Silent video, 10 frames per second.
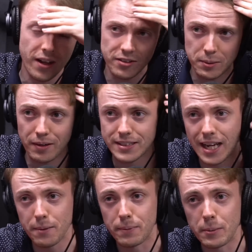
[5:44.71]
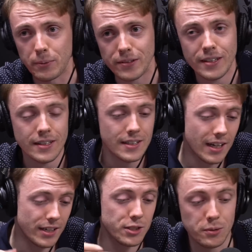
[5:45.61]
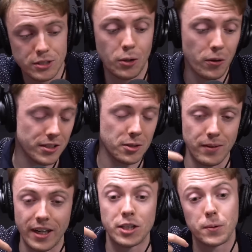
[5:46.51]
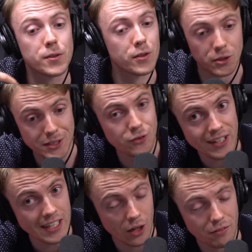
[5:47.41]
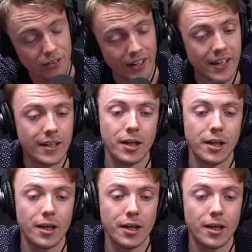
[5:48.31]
There was about 10 people, and she was talking to me, and she was really lovely,